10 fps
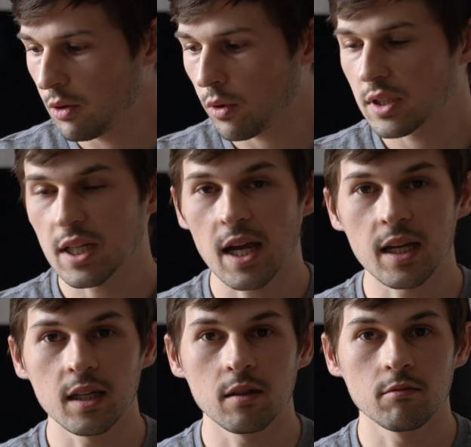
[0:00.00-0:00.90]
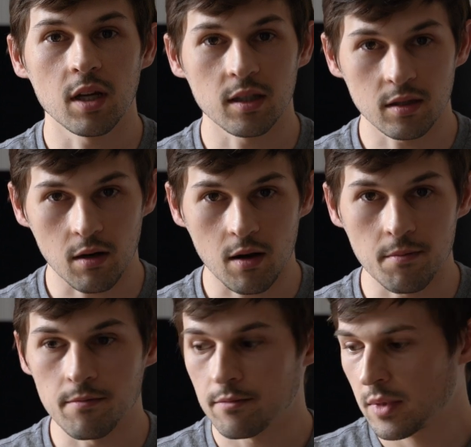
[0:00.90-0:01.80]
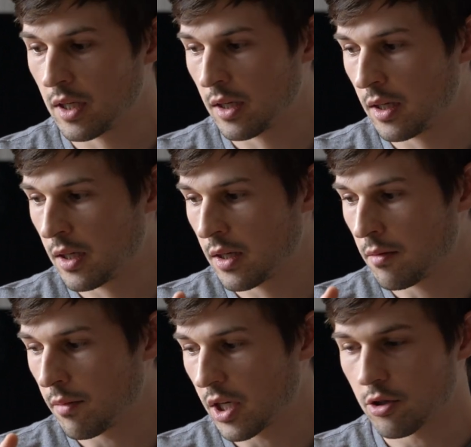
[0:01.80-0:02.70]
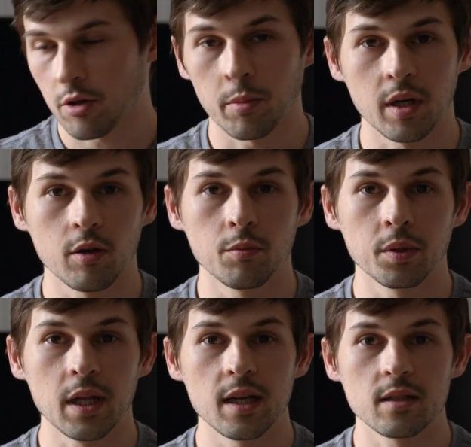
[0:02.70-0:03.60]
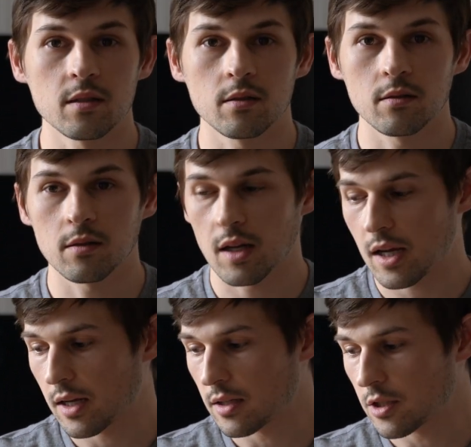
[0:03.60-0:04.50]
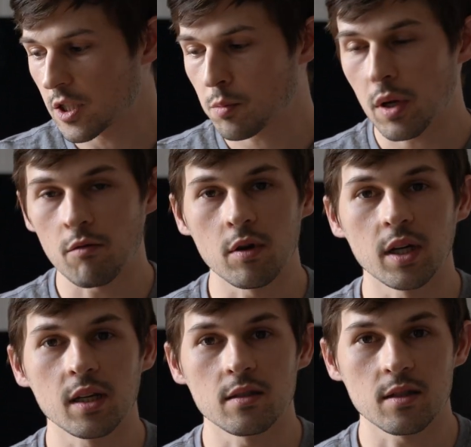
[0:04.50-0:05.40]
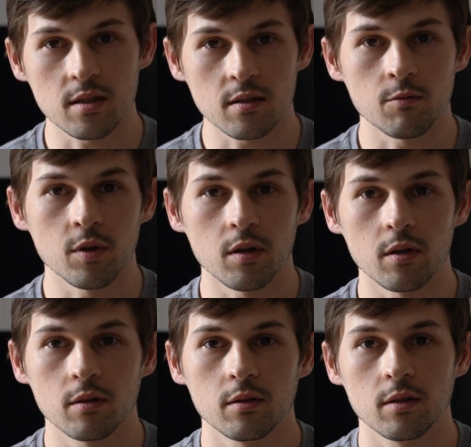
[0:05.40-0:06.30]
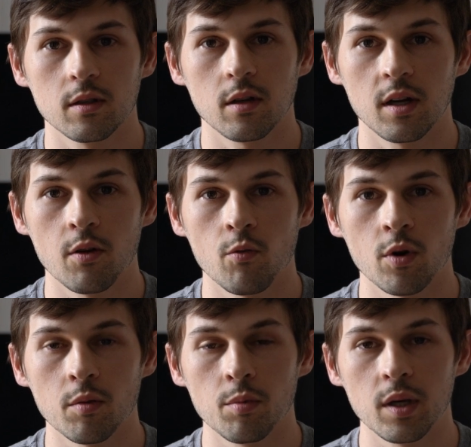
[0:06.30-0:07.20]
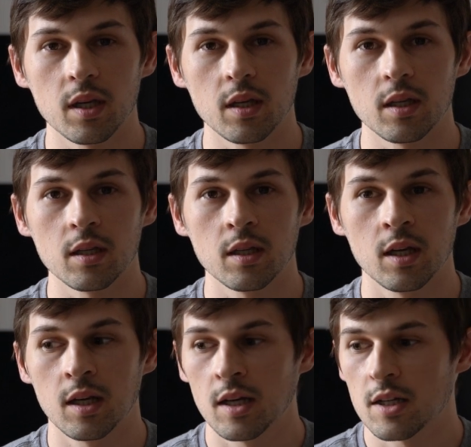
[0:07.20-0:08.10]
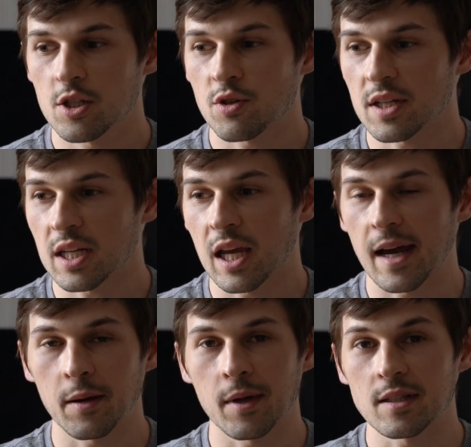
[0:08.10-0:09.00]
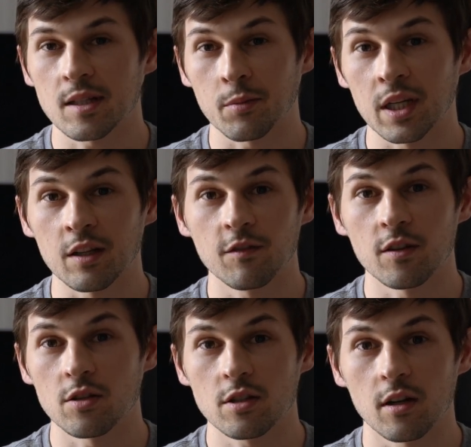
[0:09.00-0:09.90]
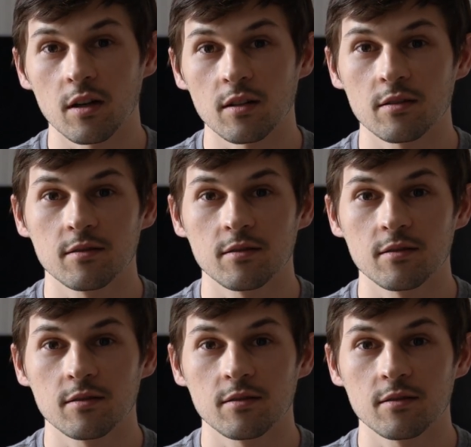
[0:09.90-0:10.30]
one day at a time, make sure I'm in a good place, and just be really consistent with it. I don't want to be stressing out about something in the future,